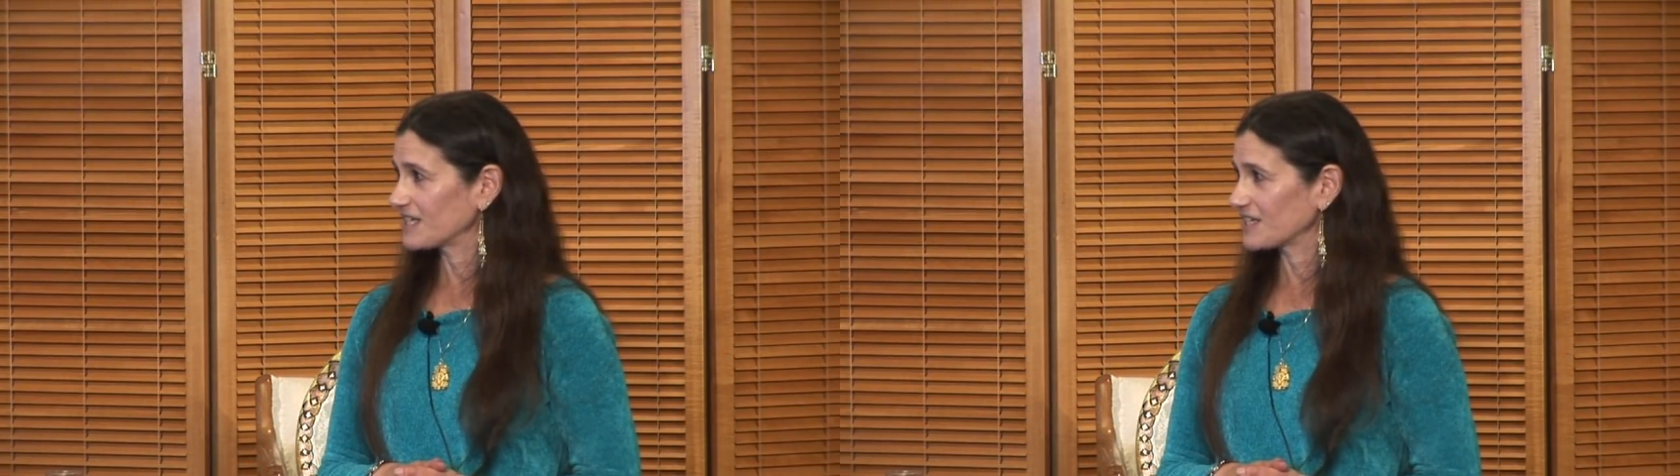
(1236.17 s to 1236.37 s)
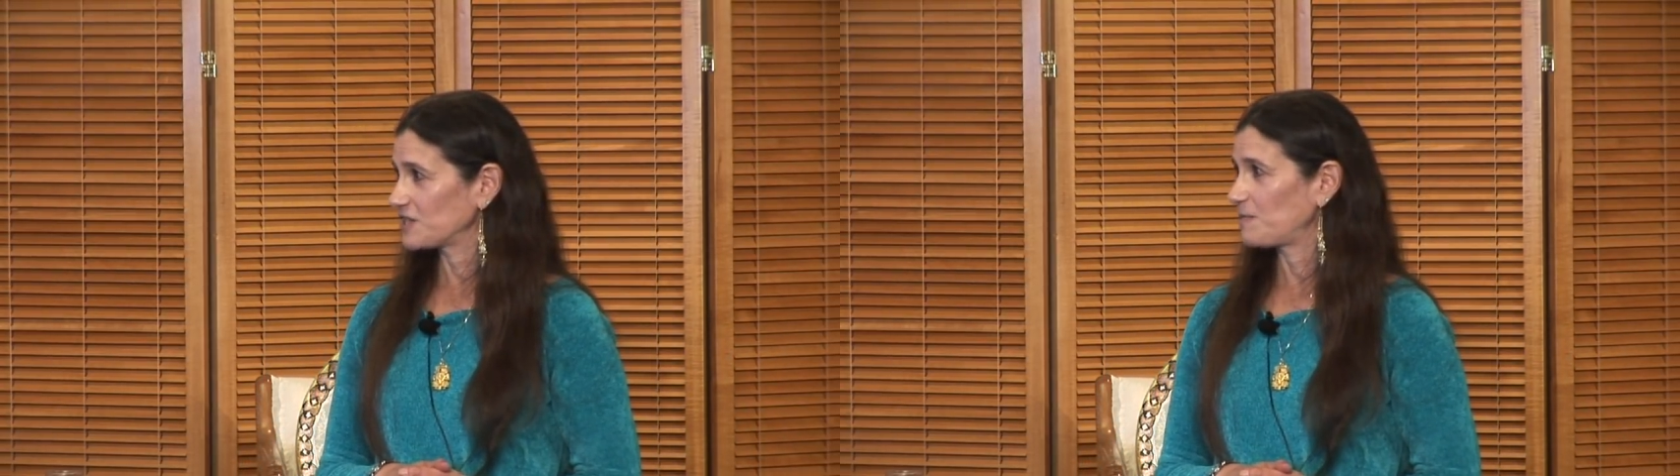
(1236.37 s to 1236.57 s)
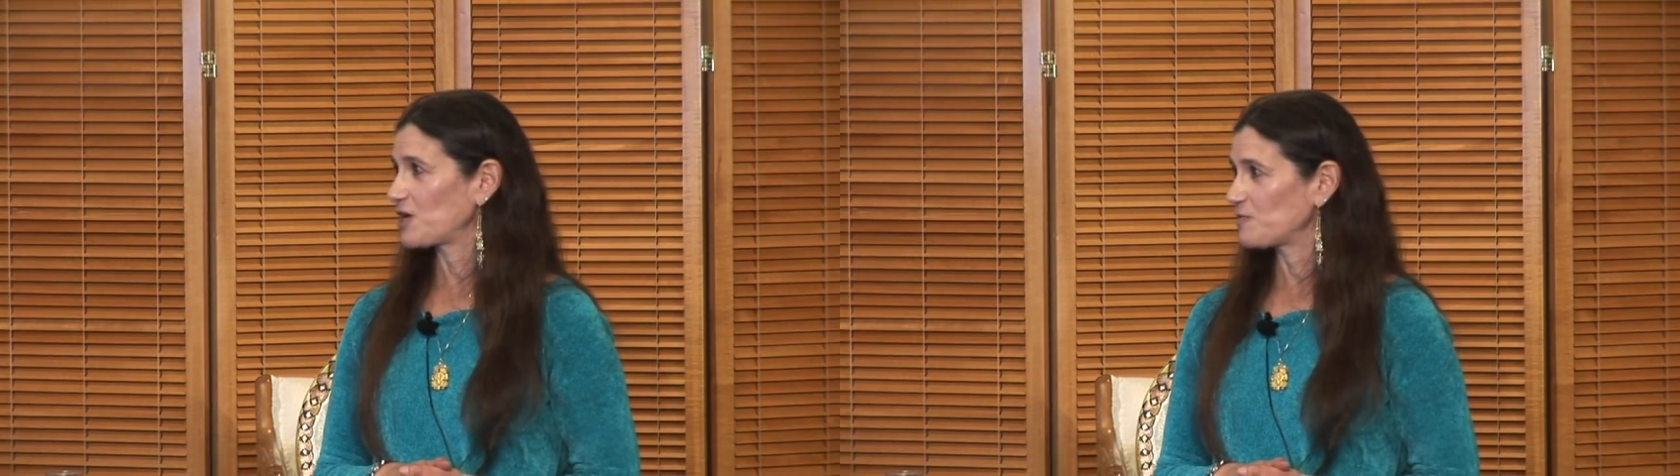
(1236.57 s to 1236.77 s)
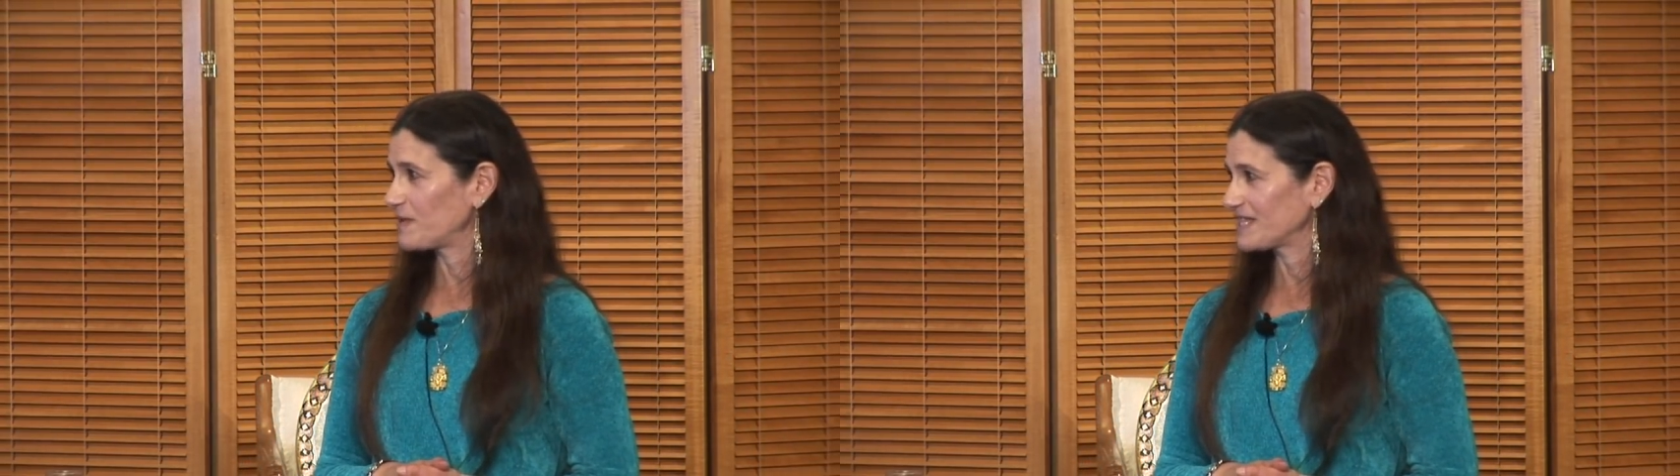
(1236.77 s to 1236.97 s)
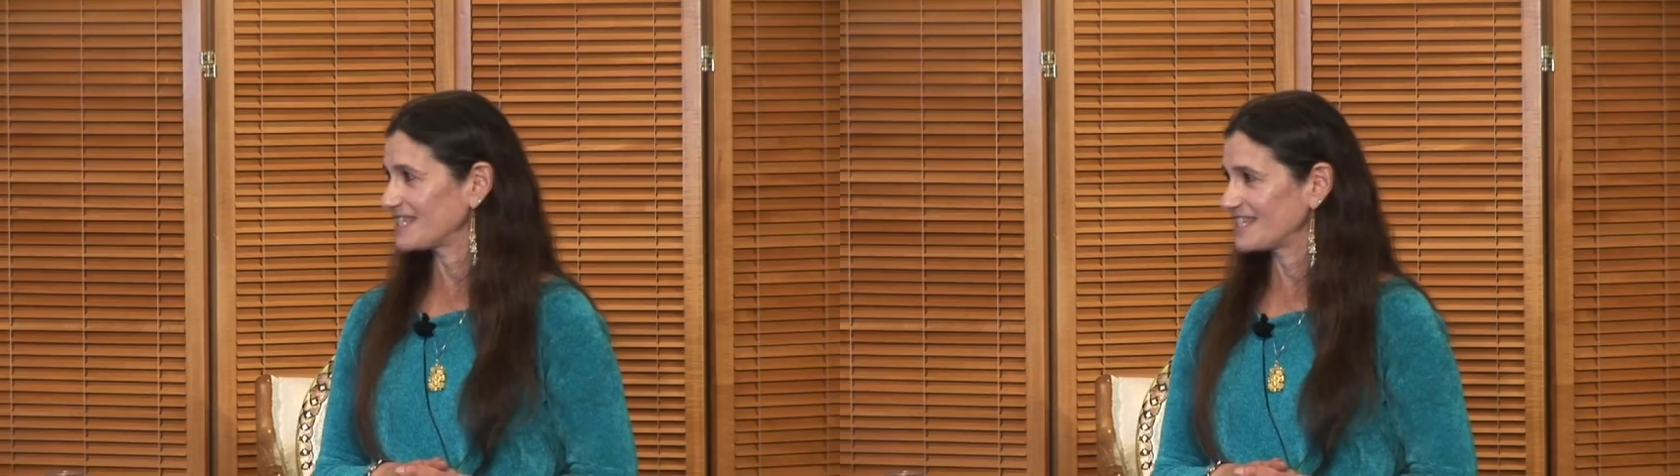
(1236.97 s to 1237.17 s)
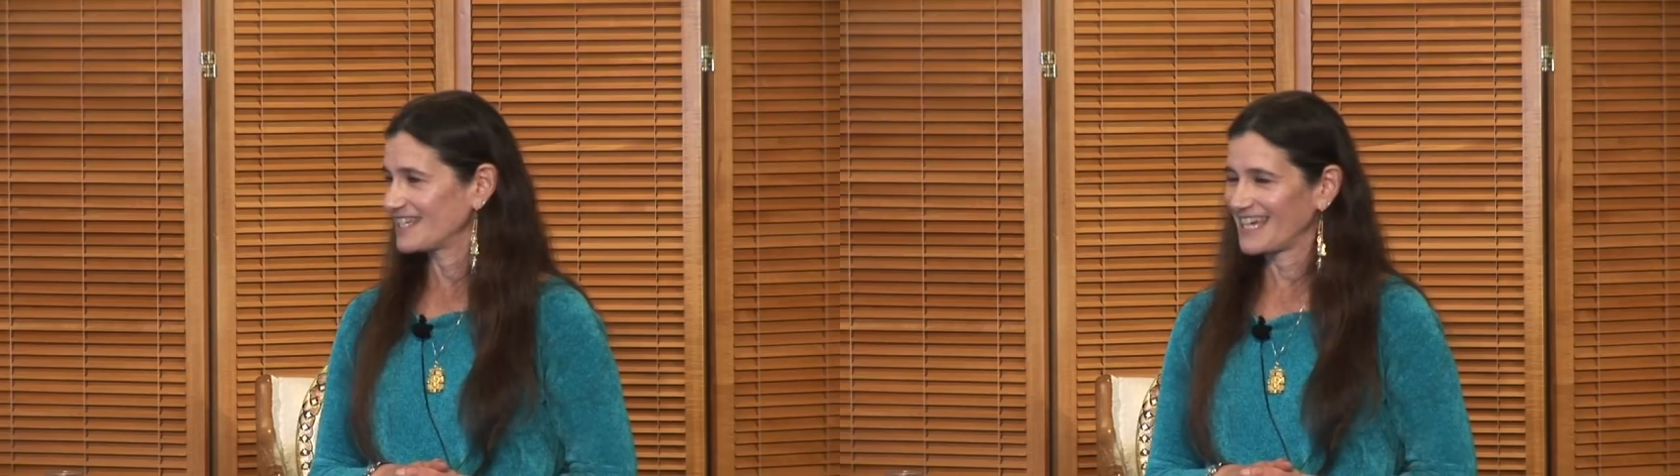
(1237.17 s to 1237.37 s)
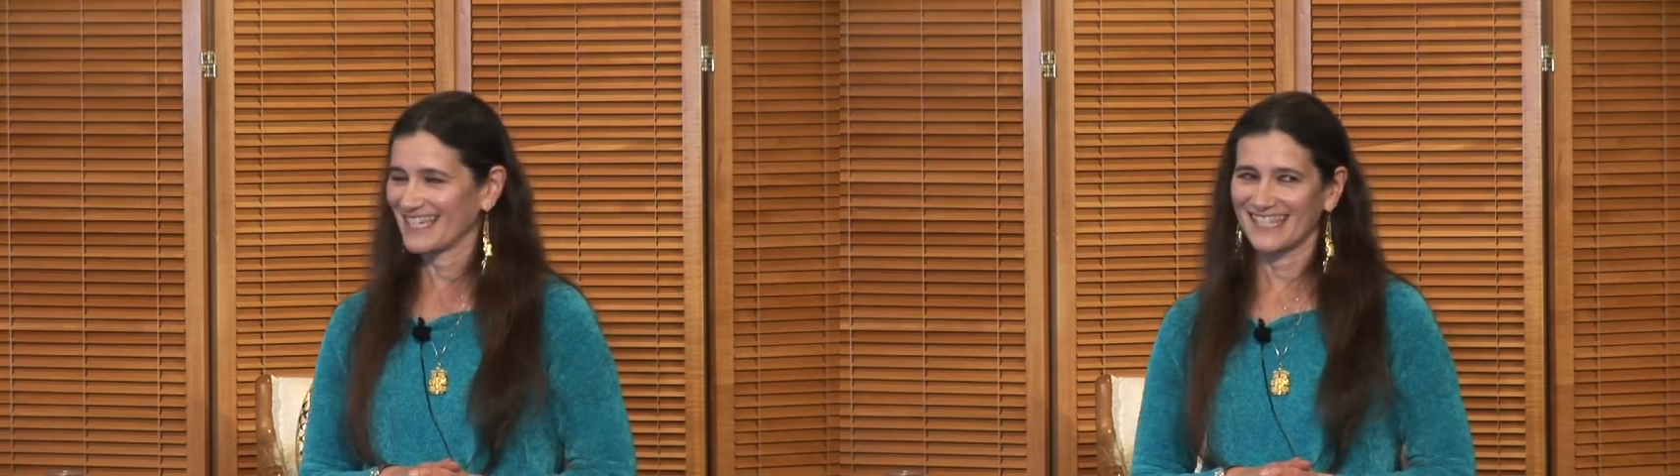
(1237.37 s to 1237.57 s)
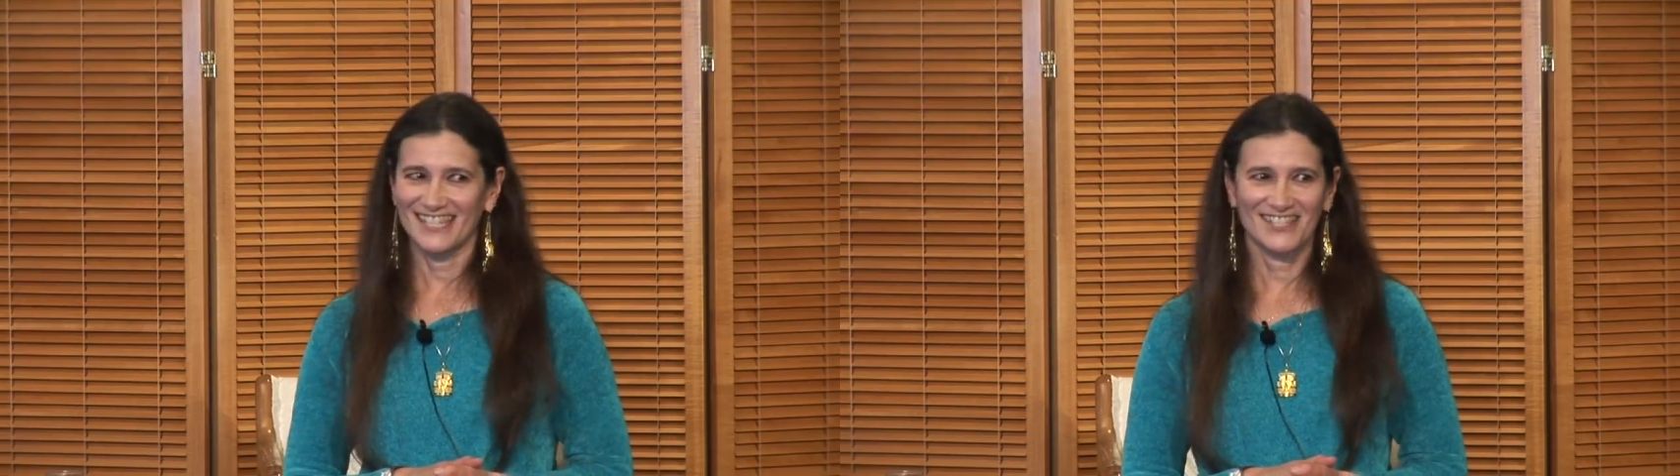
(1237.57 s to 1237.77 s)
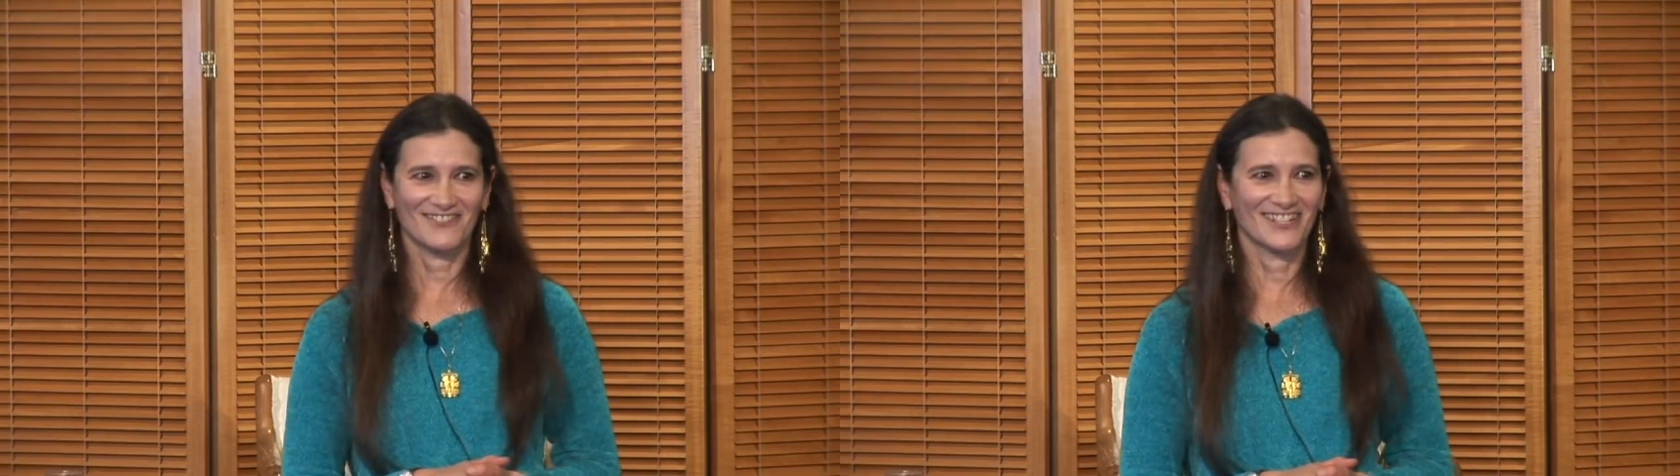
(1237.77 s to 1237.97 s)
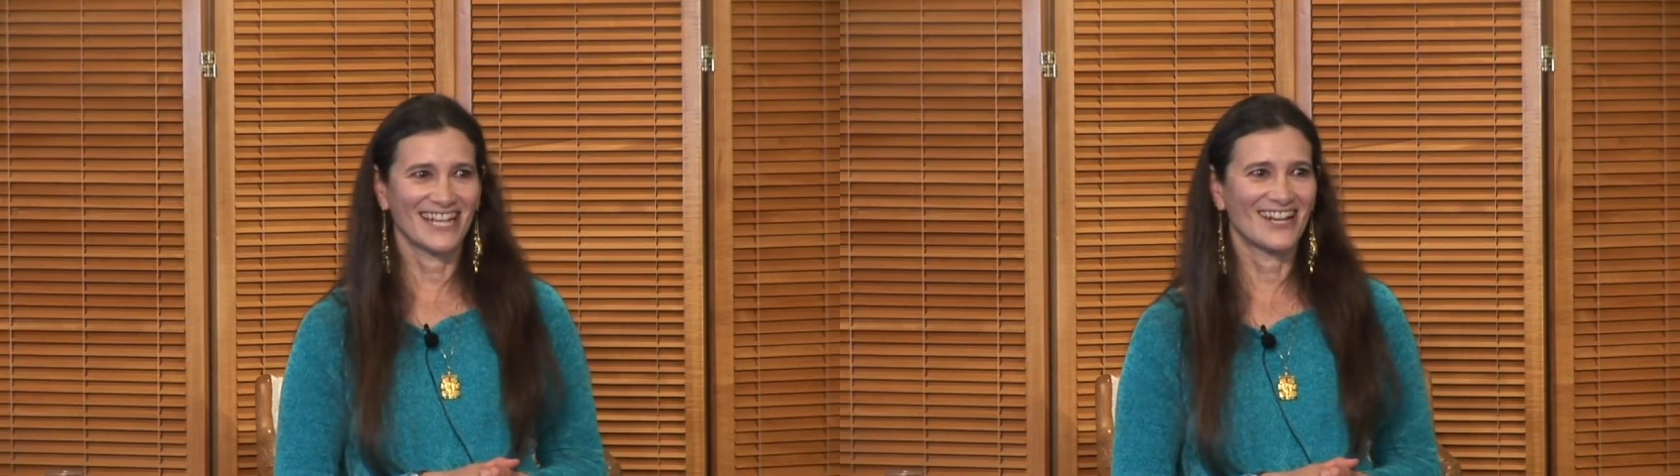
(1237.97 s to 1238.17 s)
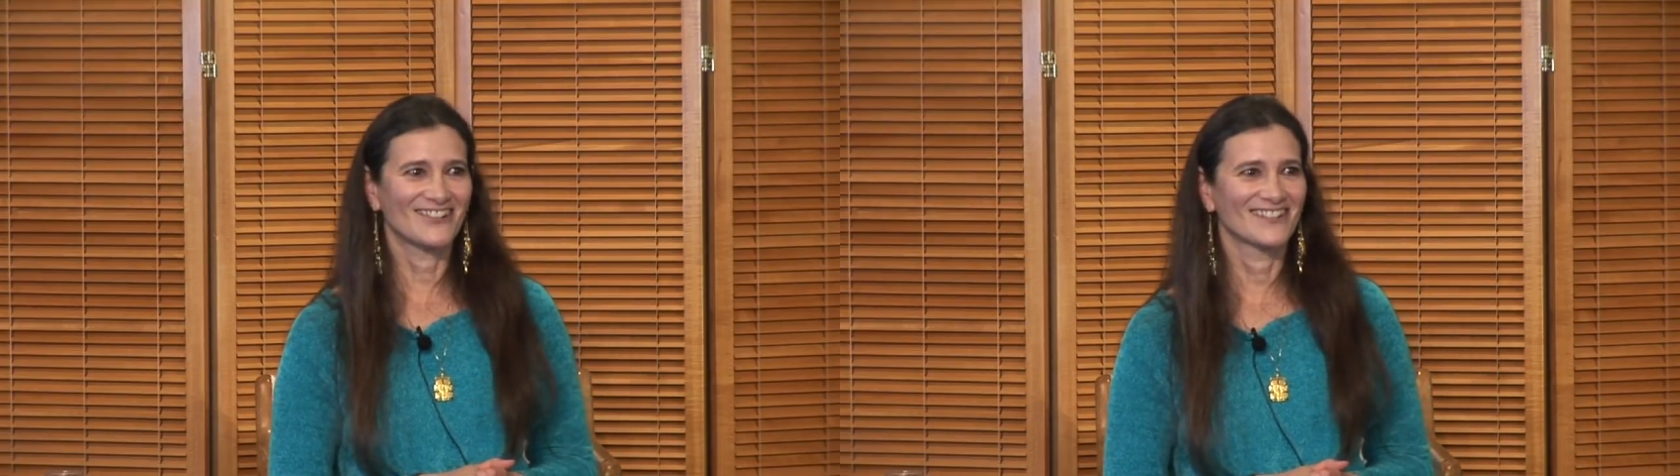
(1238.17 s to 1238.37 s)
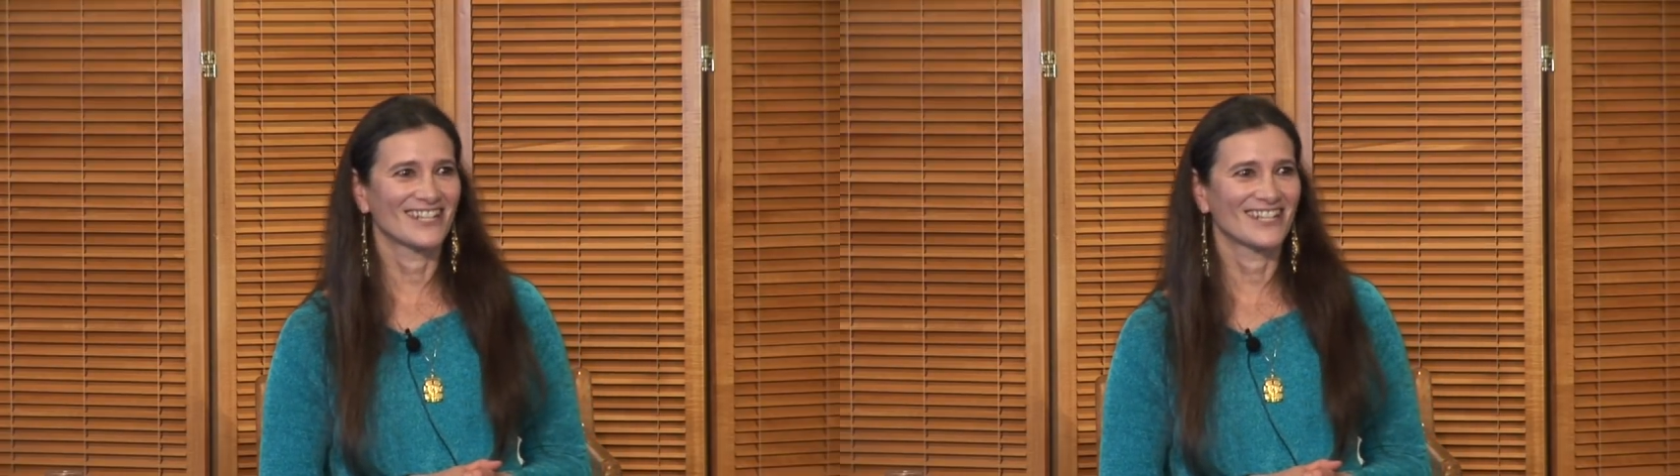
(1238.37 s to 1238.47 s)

experiments to test this one out,